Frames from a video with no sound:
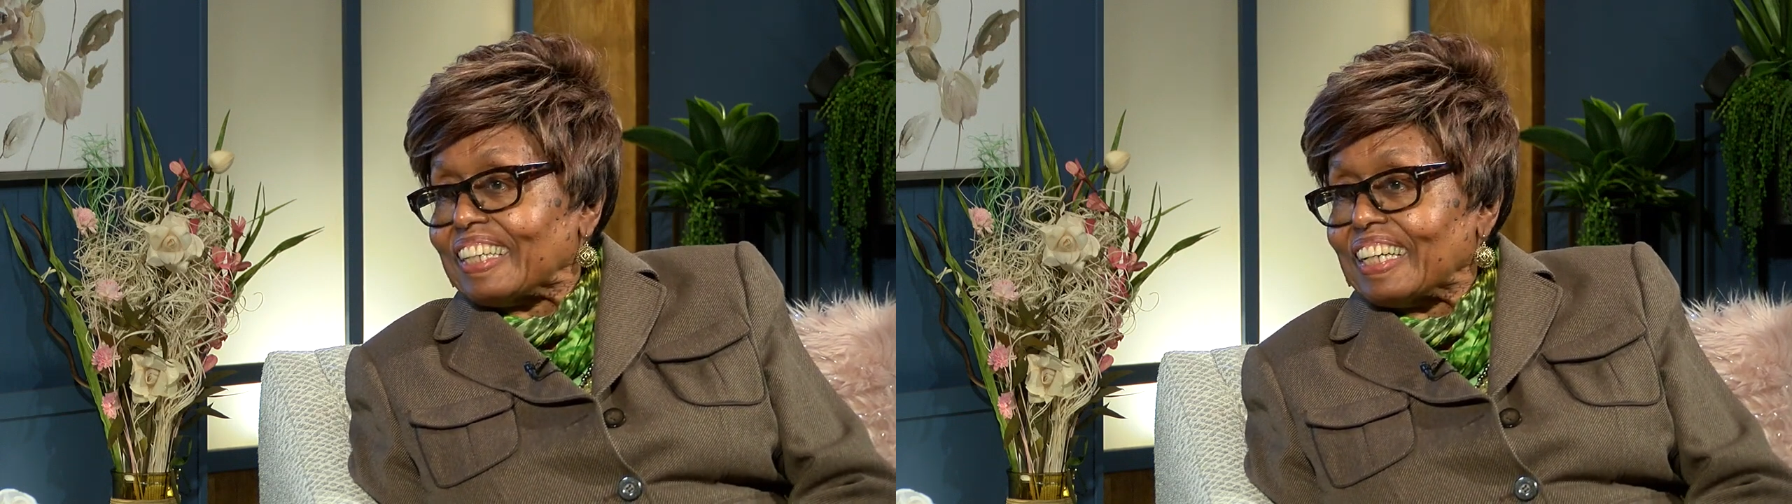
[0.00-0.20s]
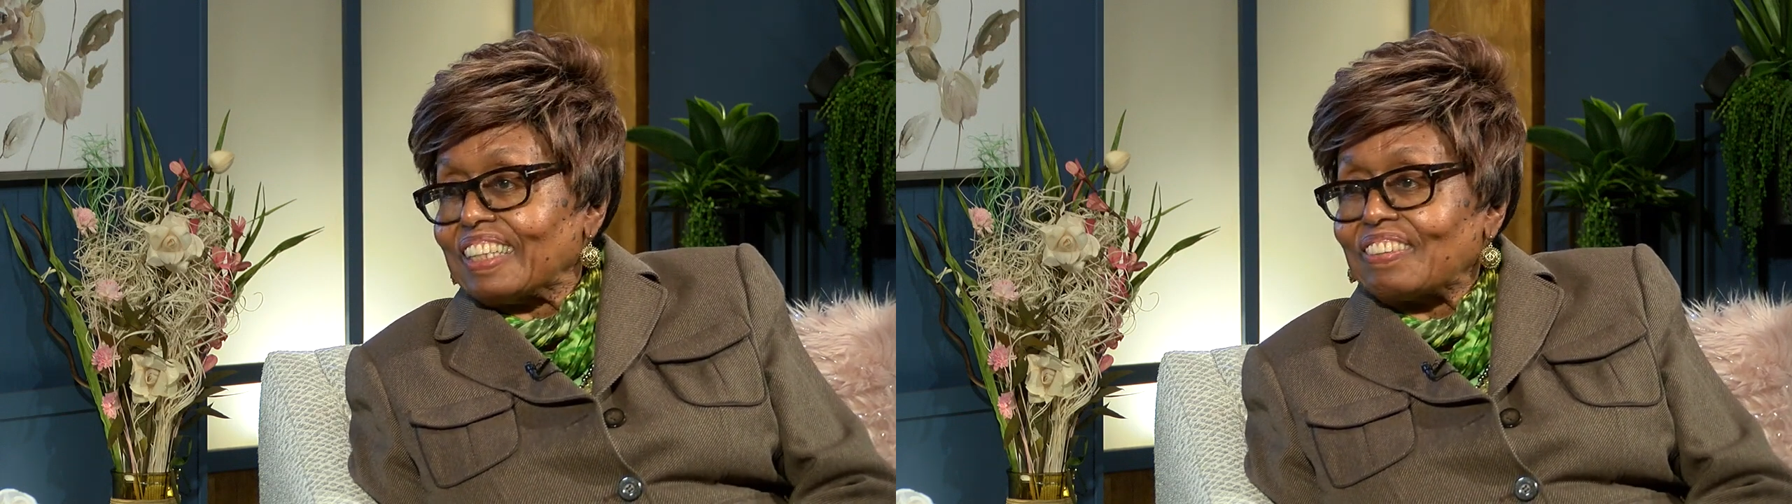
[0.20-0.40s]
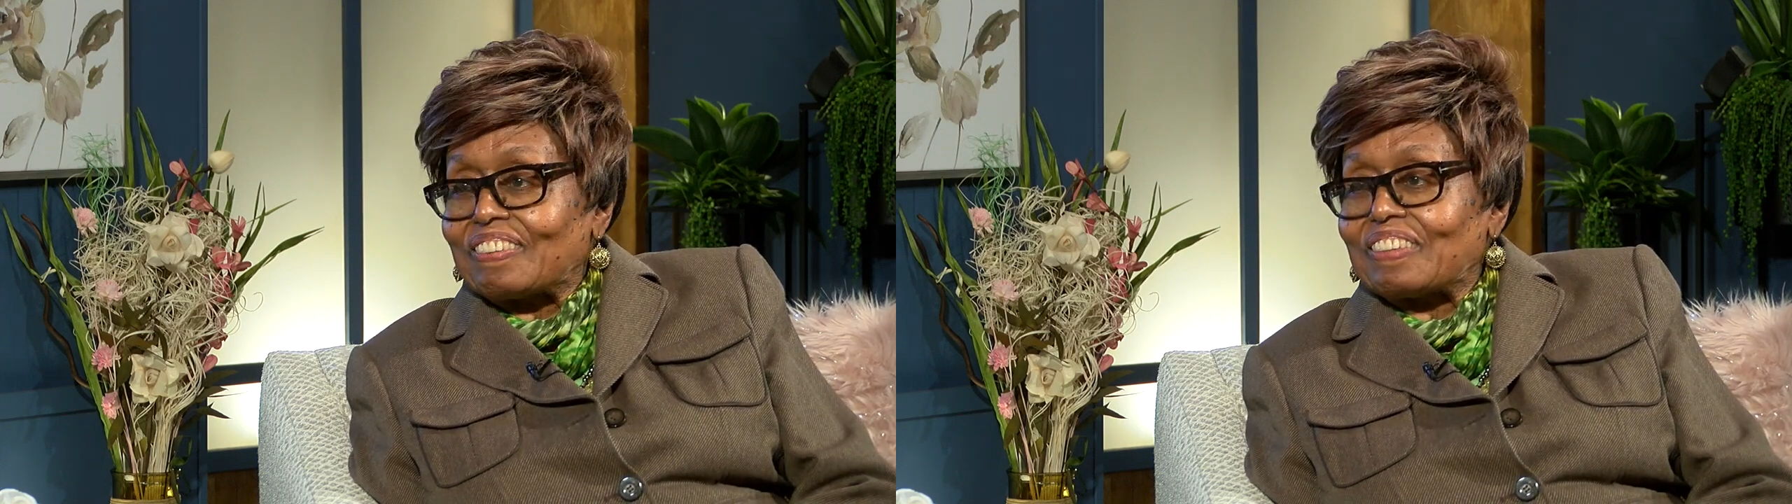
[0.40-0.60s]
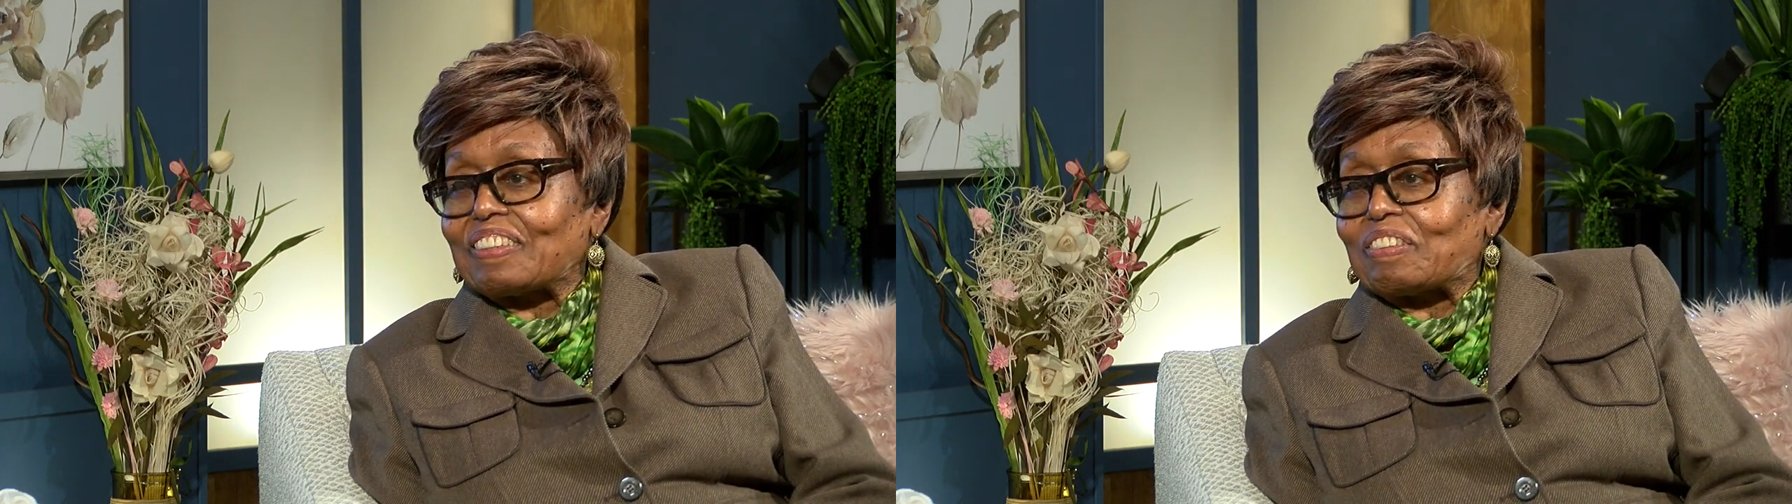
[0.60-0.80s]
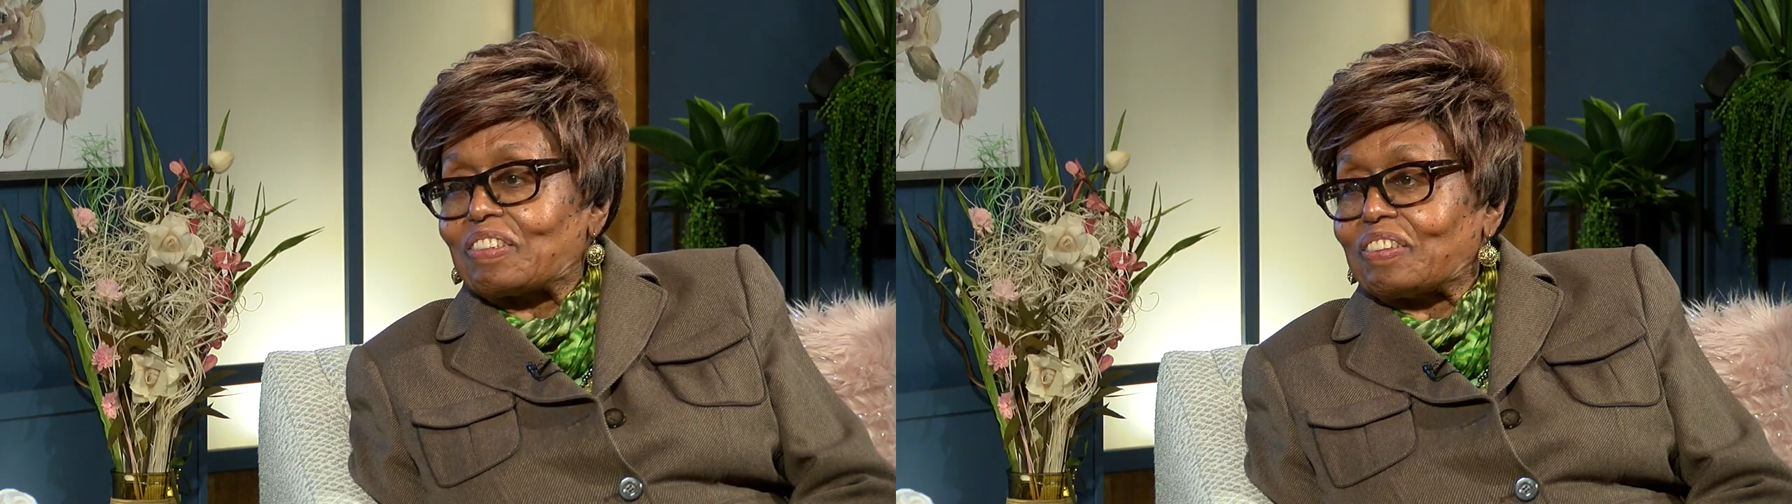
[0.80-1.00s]
and
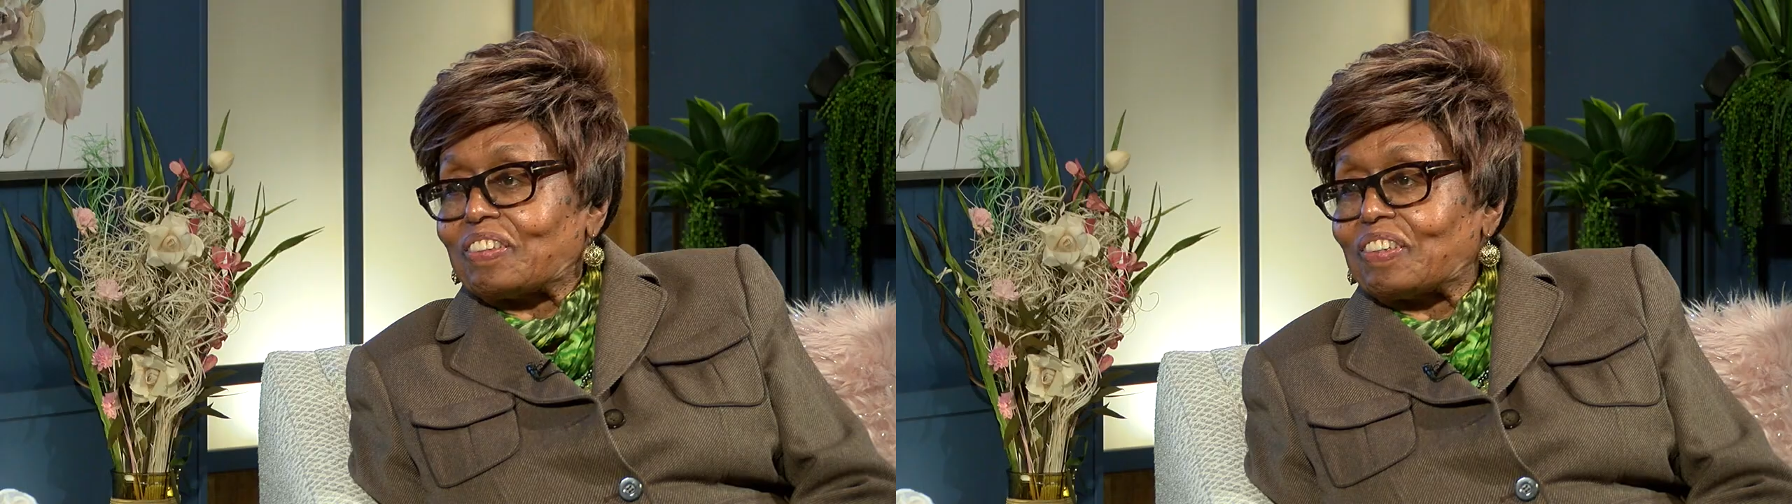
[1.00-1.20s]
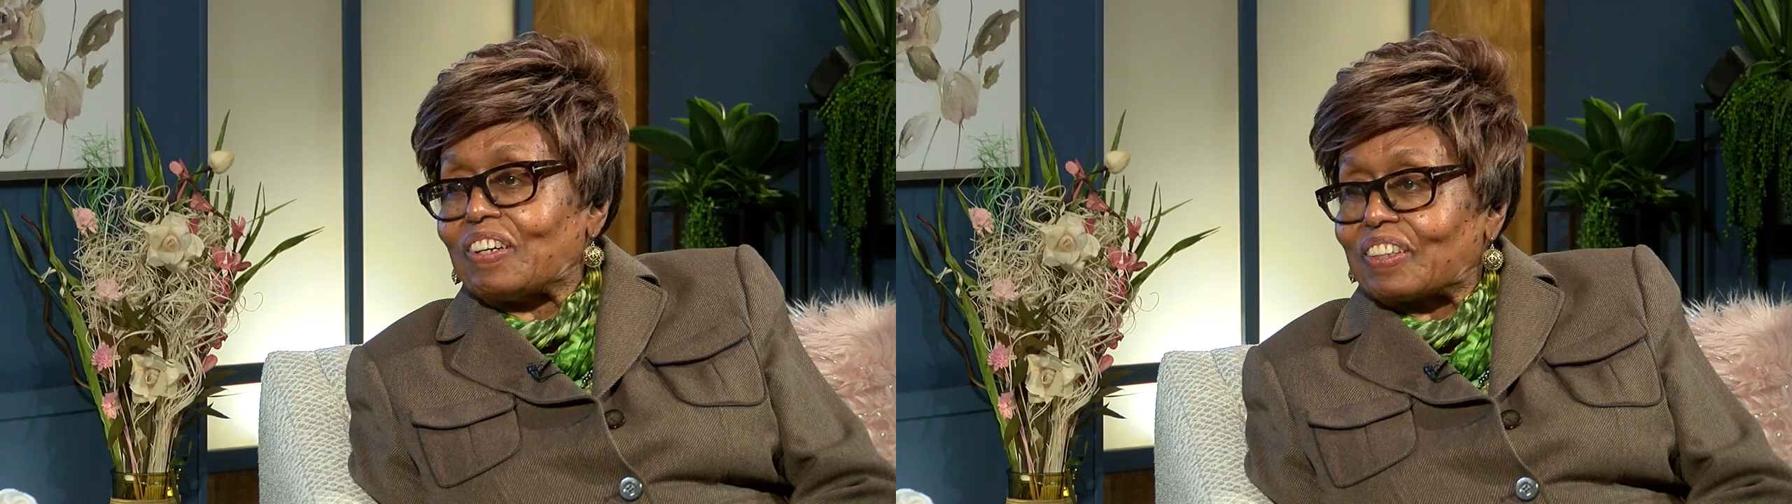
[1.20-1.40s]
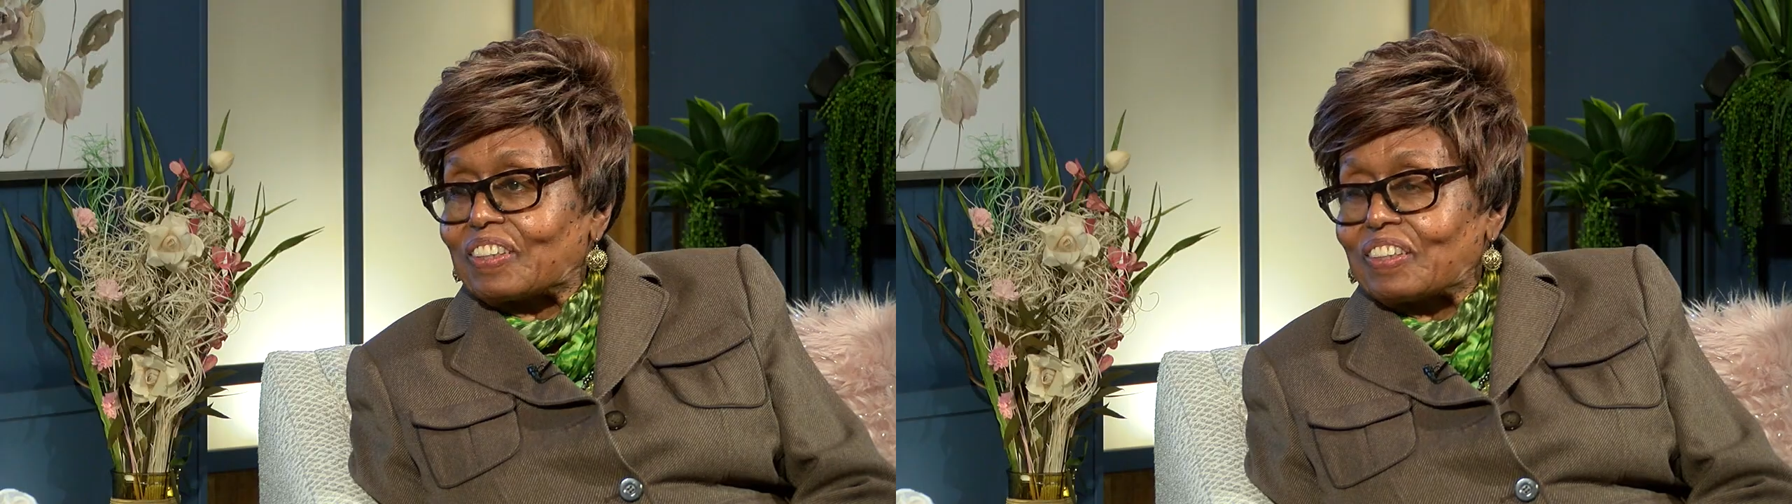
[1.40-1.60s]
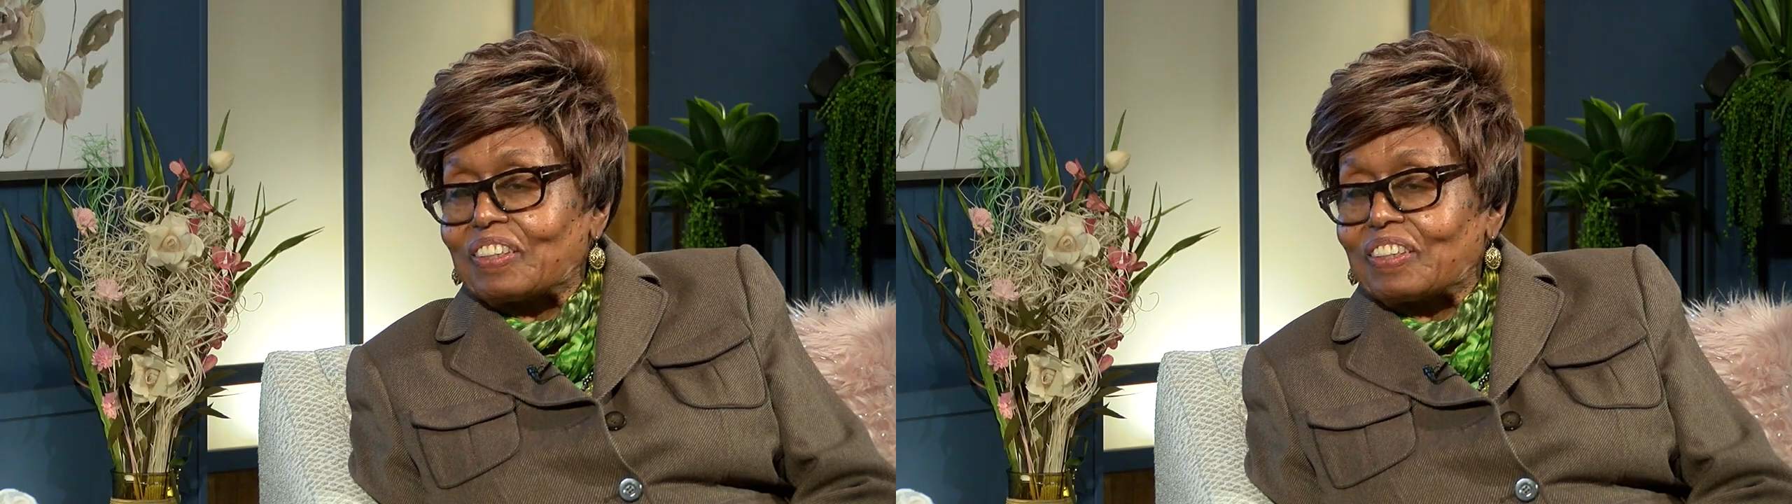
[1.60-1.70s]
Shirley was the daughter.